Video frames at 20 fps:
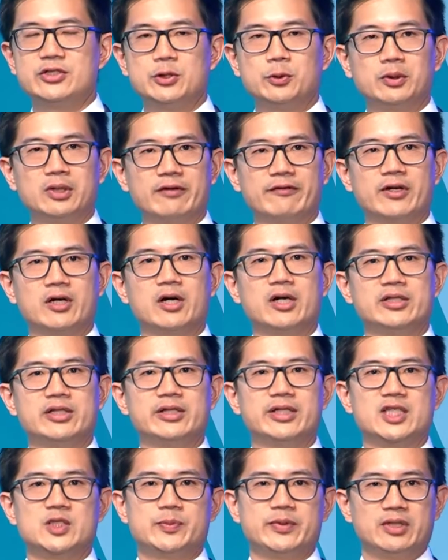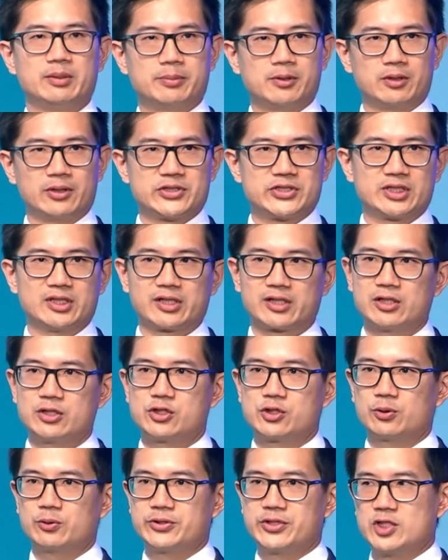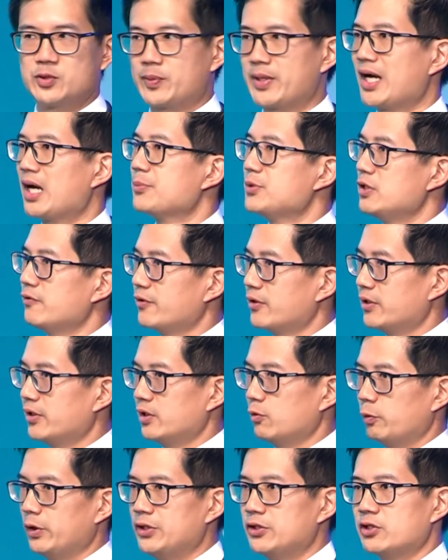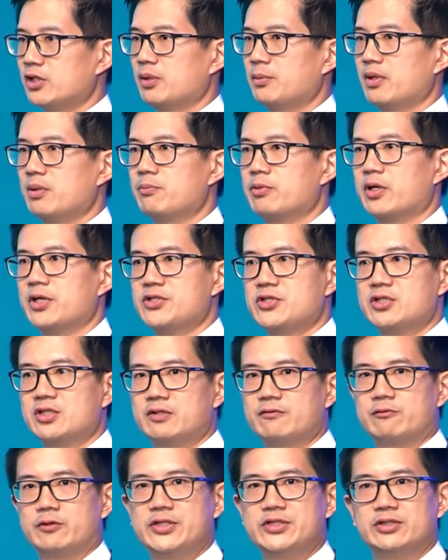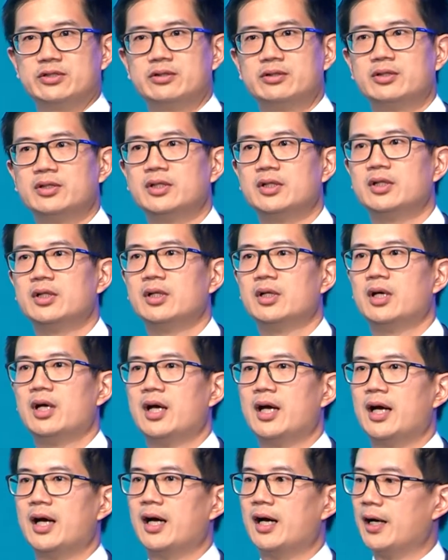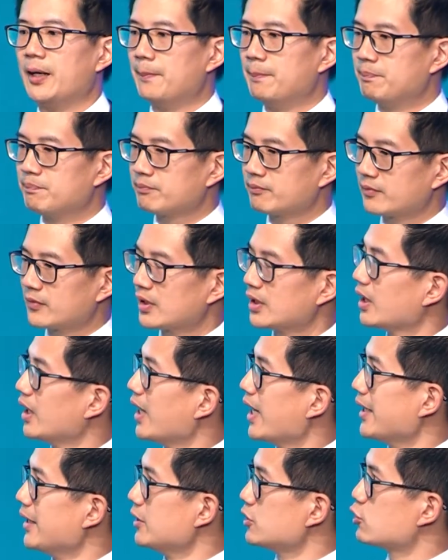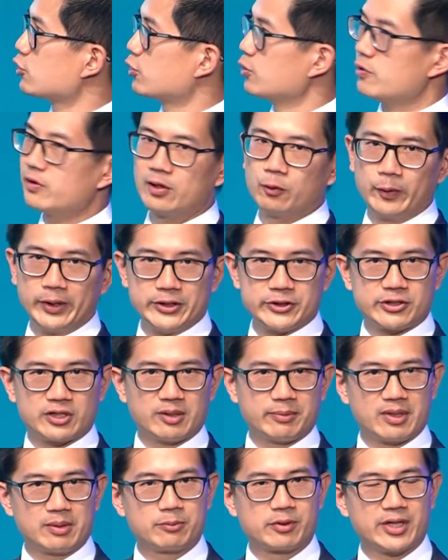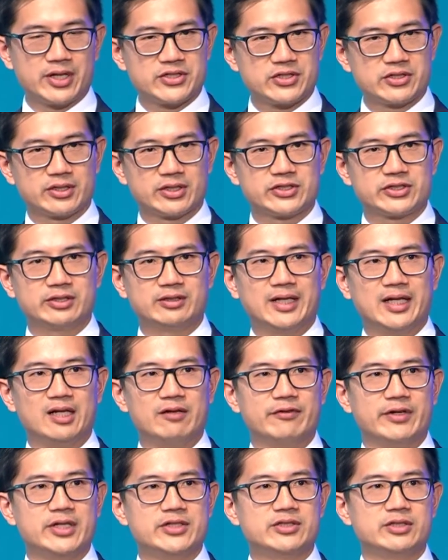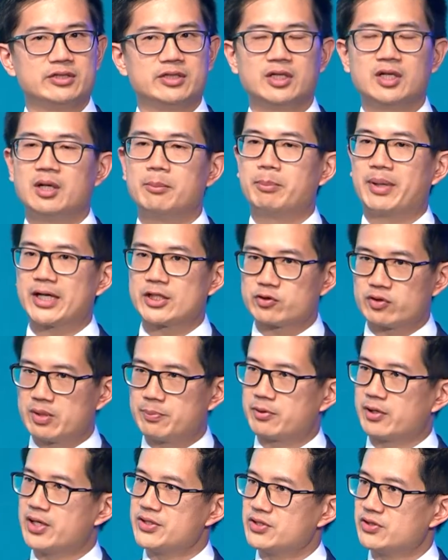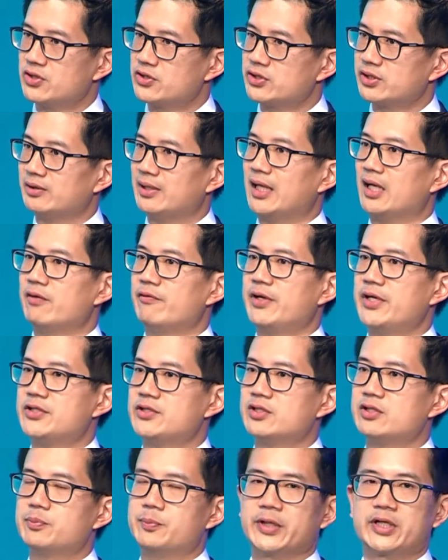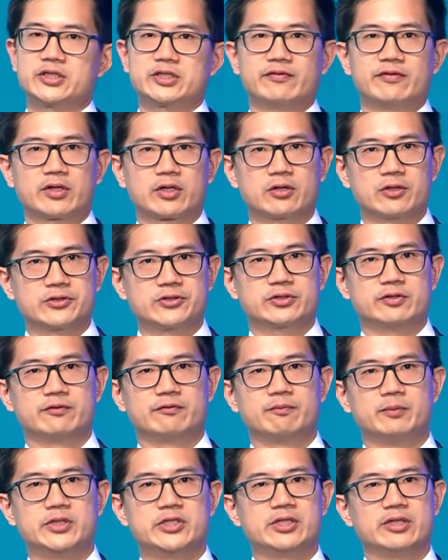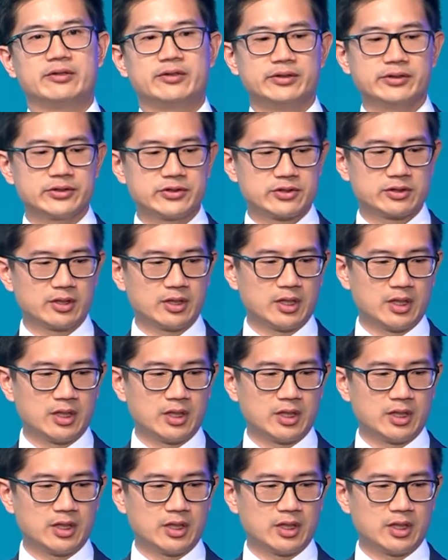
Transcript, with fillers: You will have heard that there's been a polysilicon shortage. Perhaps you've heard that wind turbine prices have risen. Um, and it's true that wind turbine prices are still elevated. Battery prices are still elevated because of the costs of materials.